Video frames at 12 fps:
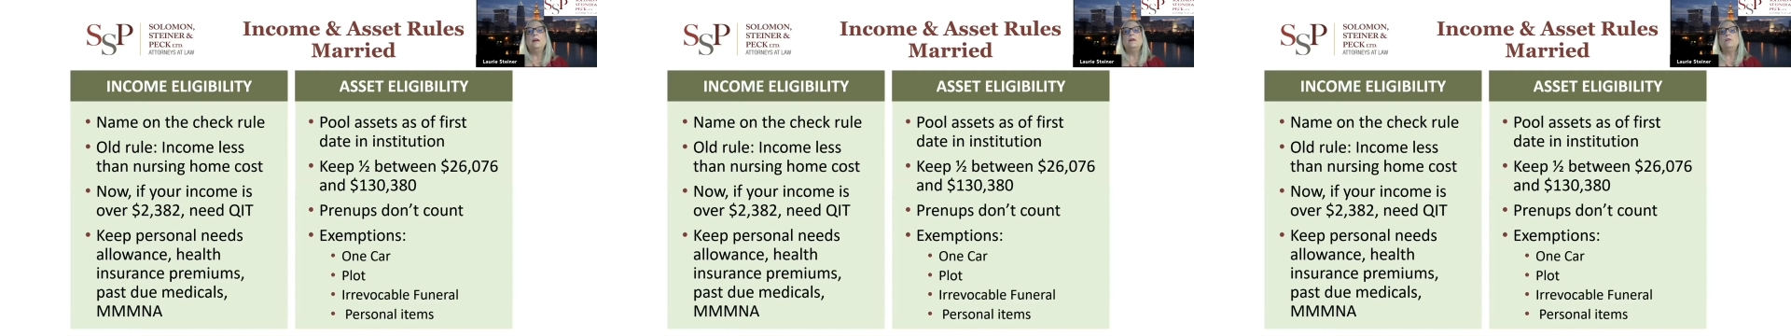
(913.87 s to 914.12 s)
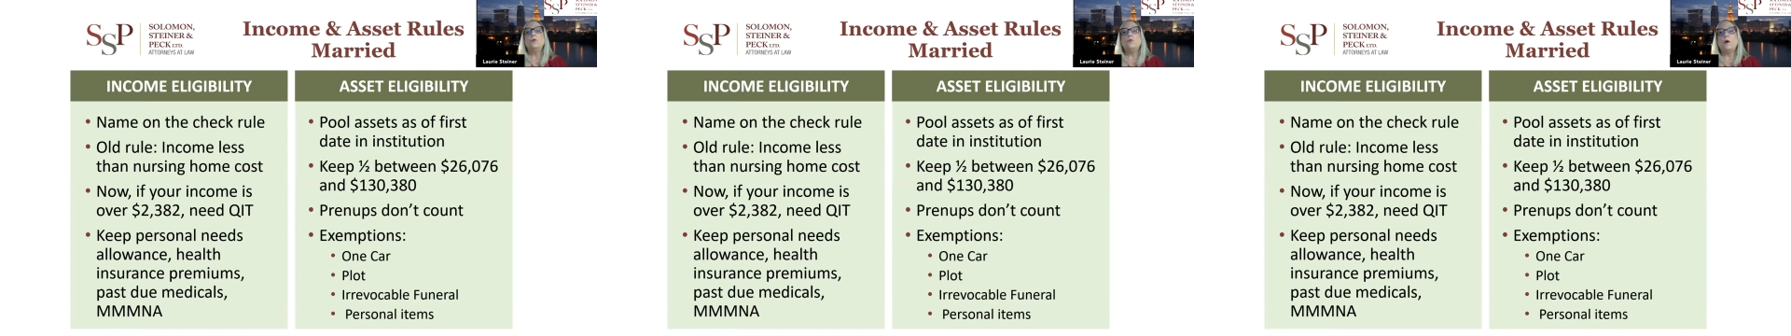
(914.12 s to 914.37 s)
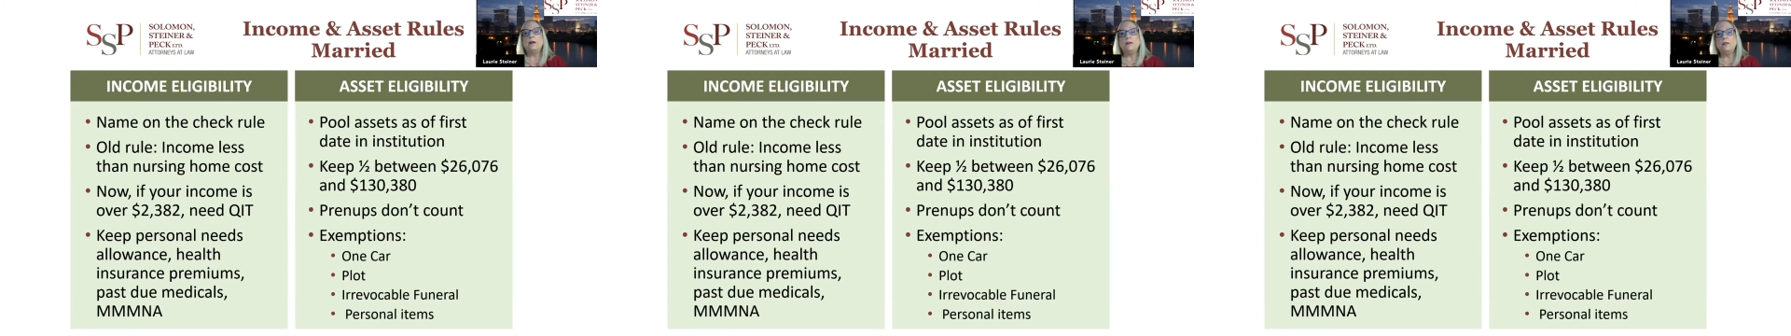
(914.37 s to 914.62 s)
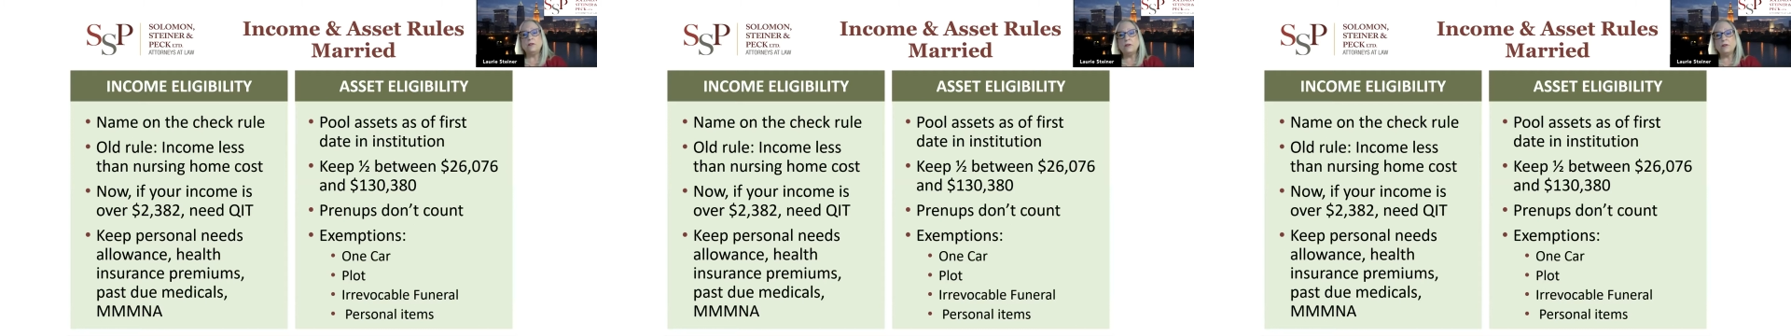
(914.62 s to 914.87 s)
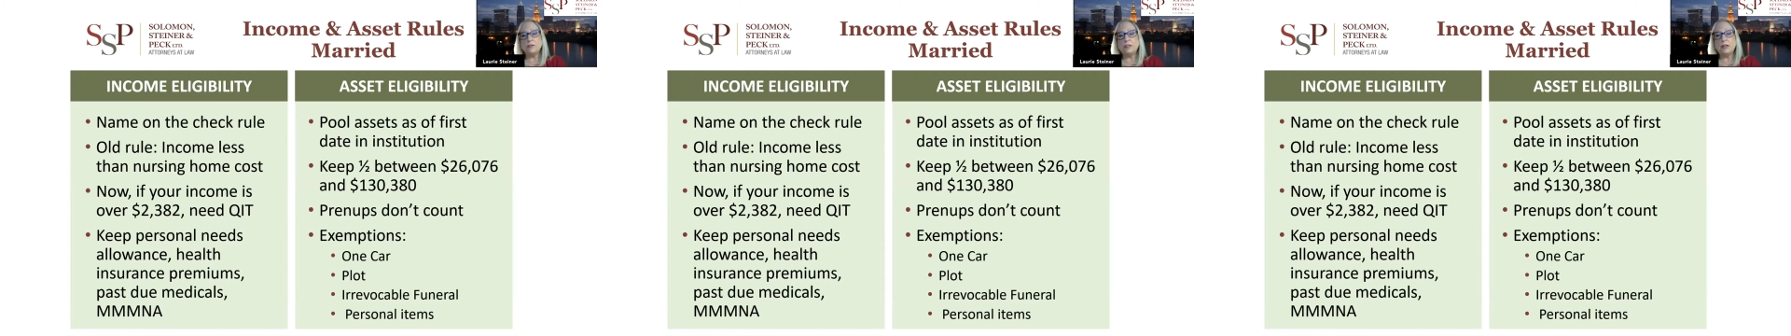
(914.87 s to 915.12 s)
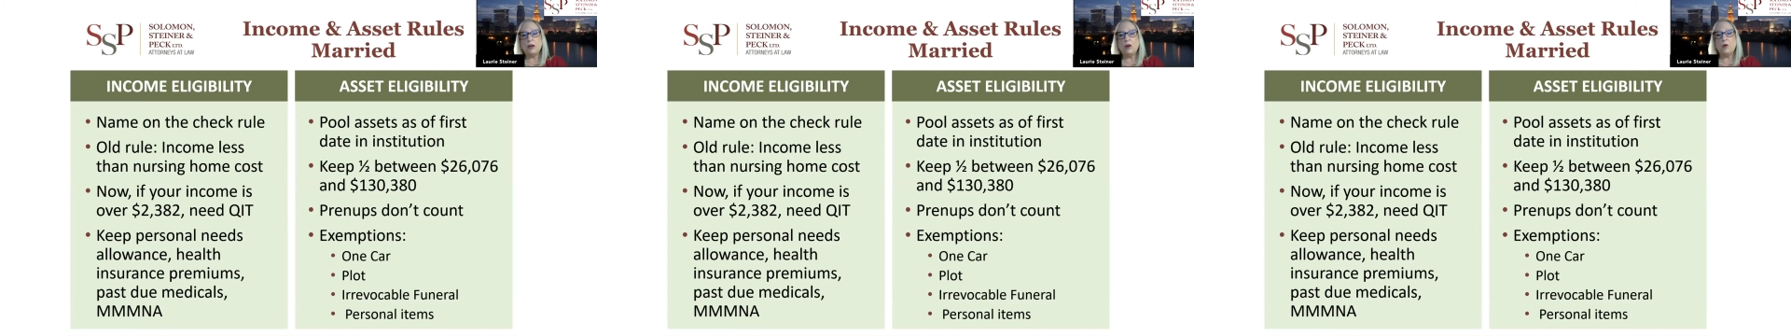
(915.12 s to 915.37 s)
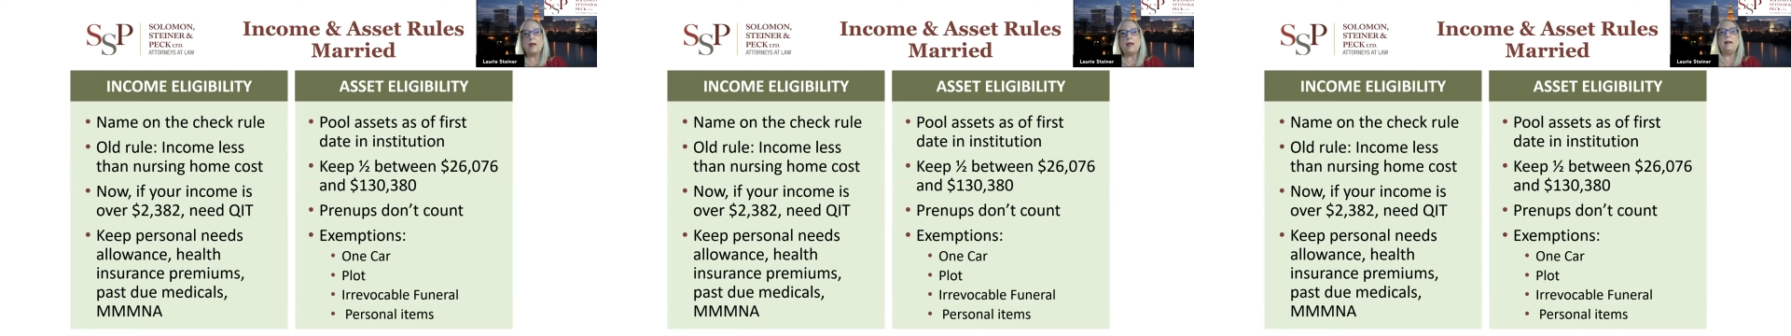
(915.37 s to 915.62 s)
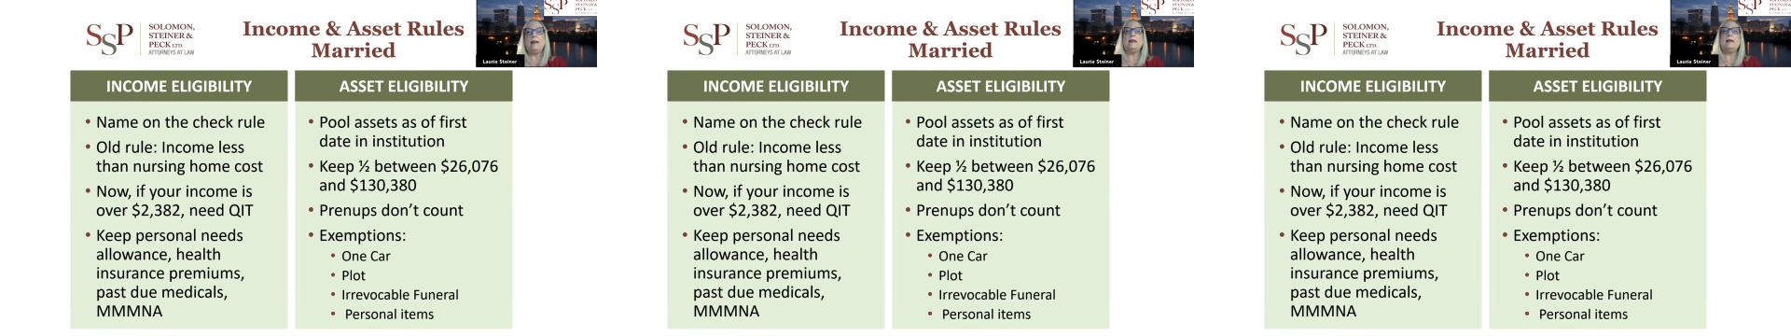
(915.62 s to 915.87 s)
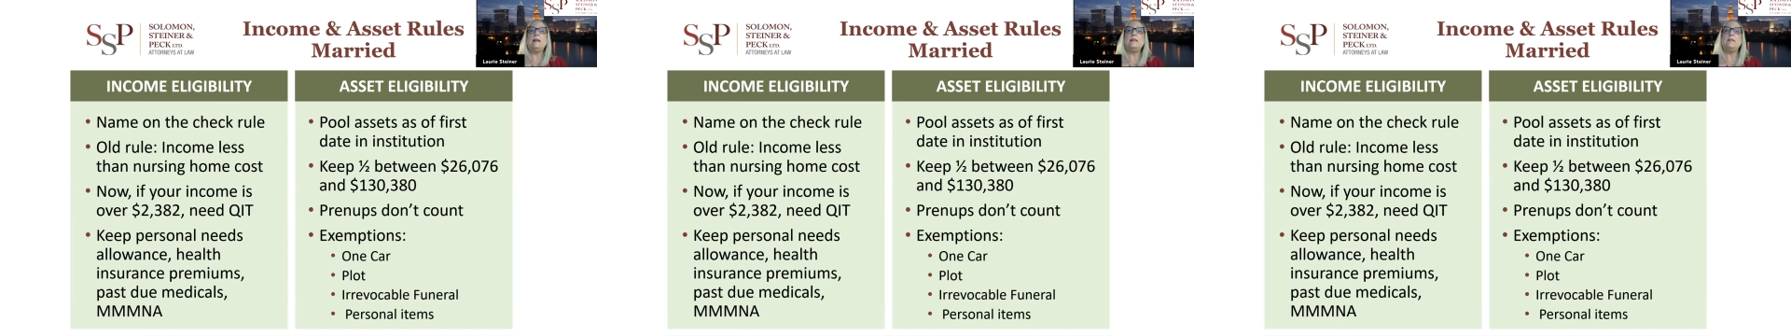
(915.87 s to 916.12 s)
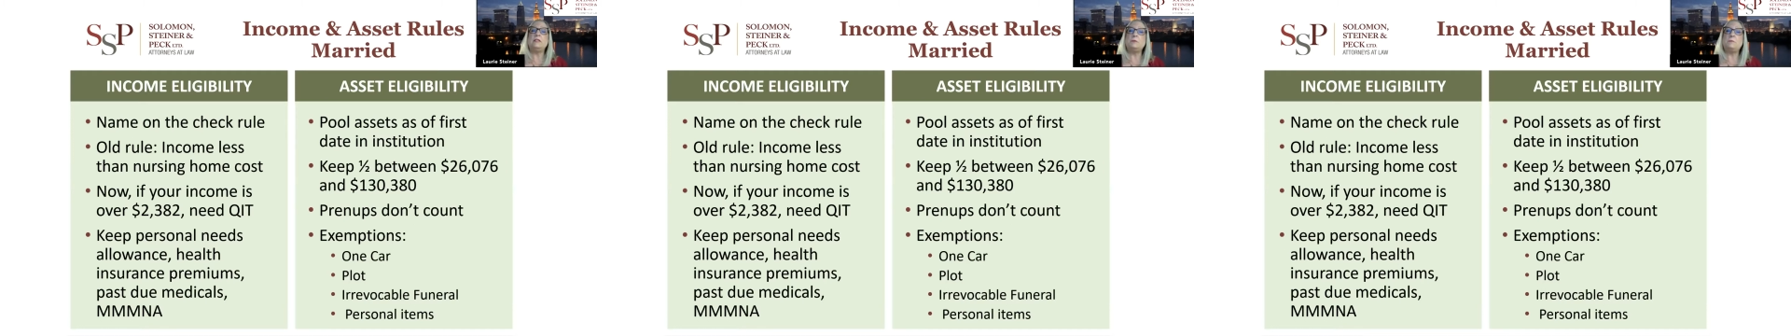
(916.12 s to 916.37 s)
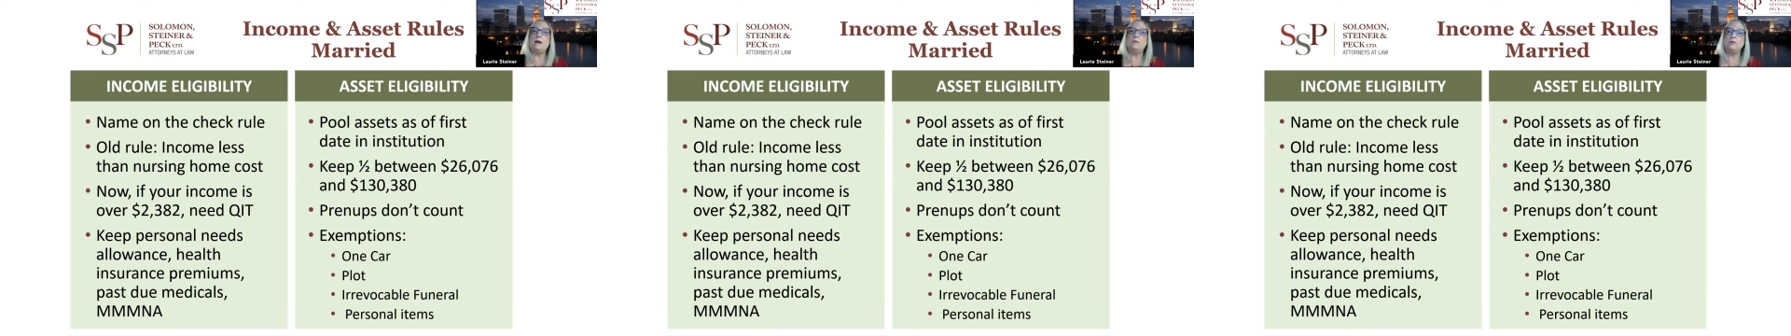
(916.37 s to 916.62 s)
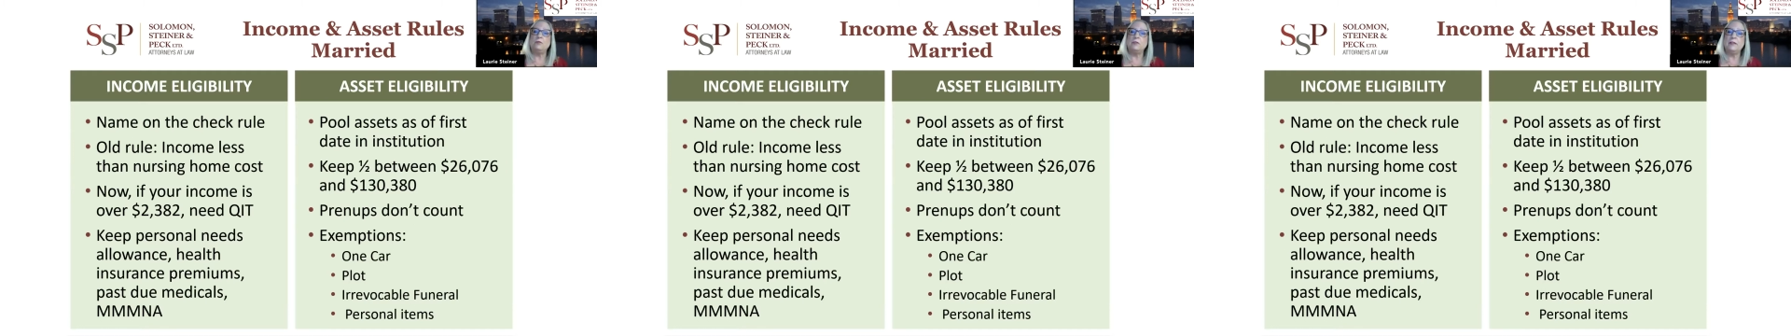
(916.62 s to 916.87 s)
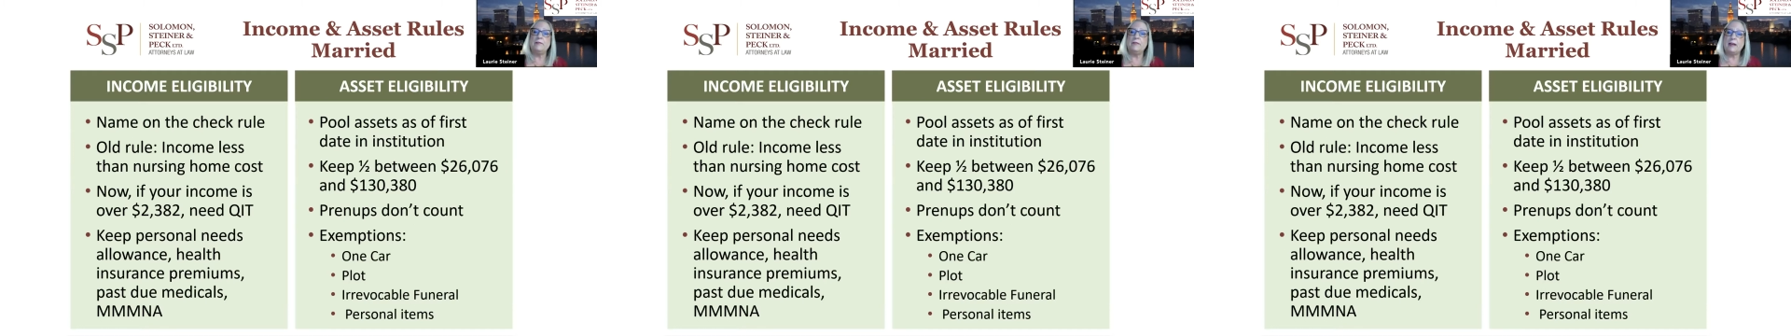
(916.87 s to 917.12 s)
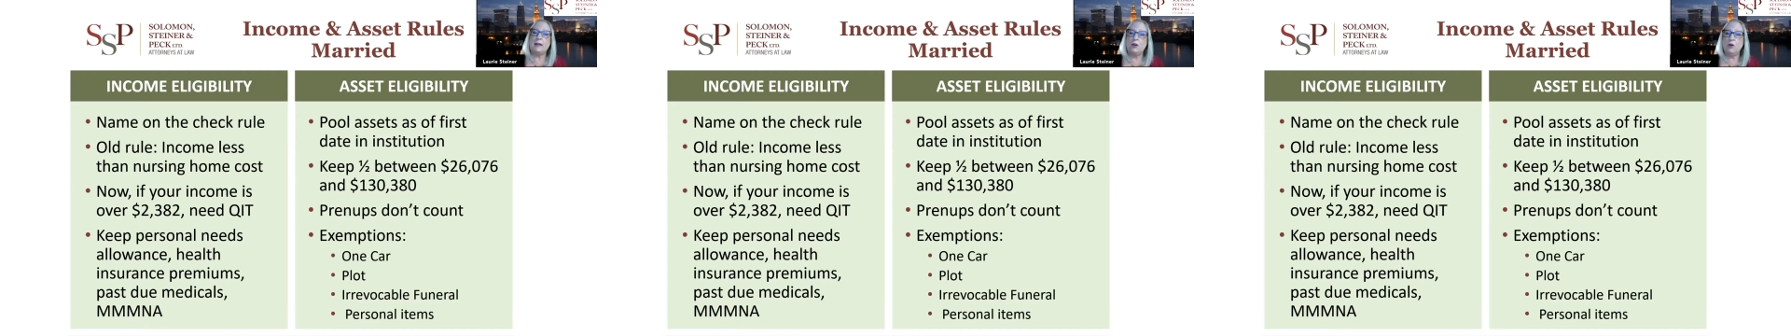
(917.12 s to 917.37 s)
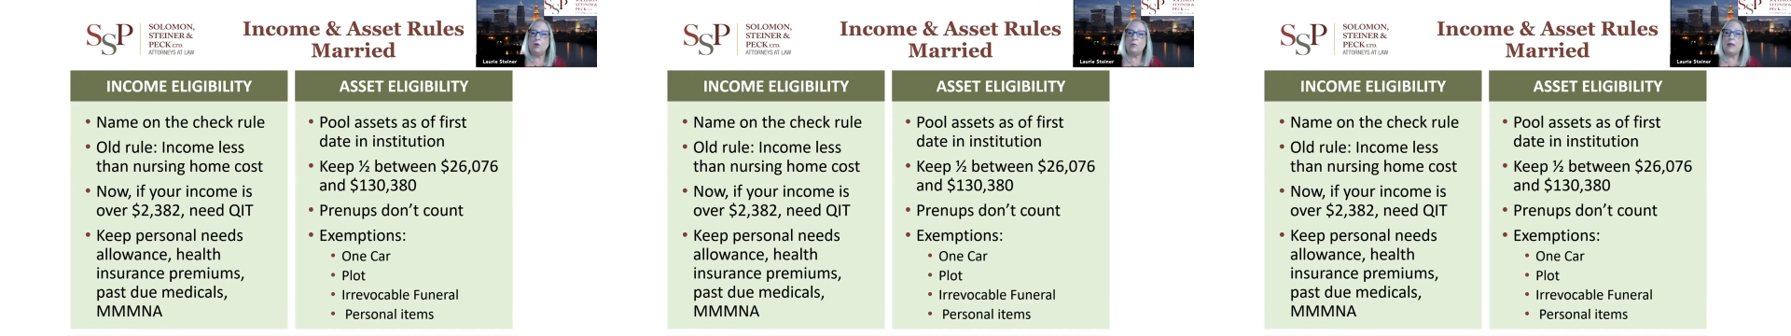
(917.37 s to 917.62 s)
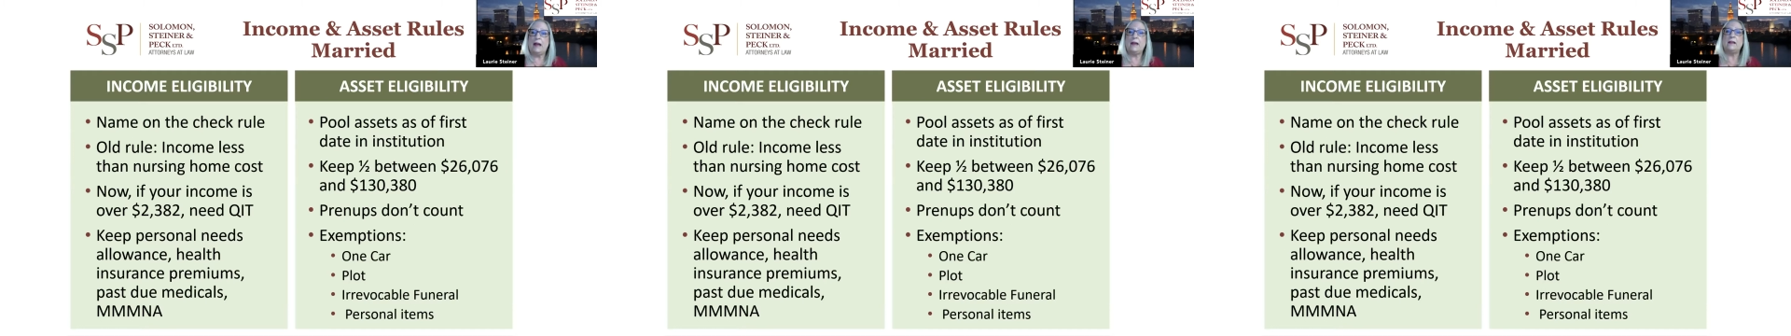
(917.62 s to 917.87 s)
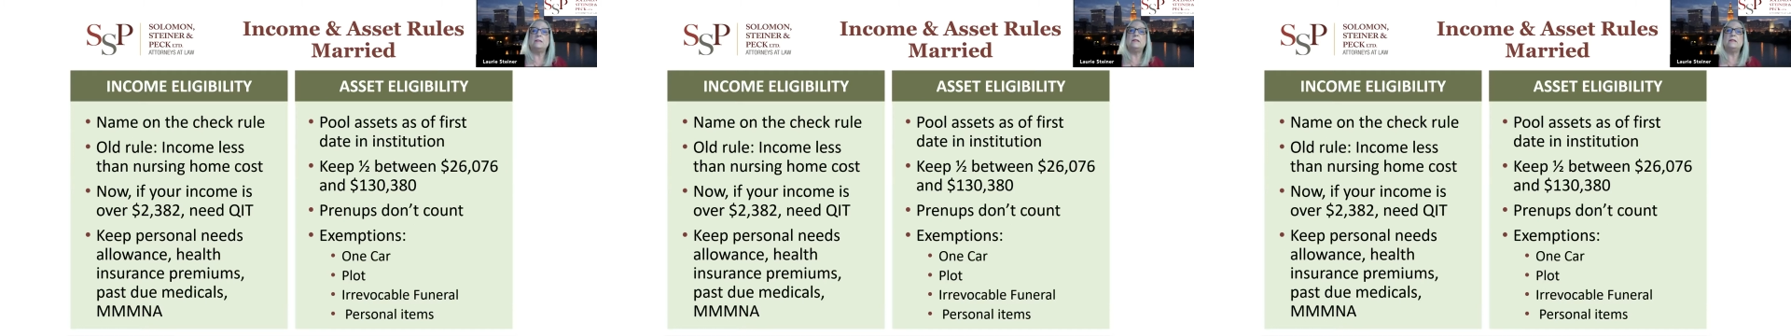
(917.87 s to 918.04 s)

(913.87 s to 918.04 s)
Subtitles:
No face is visible, so there are no lips to read.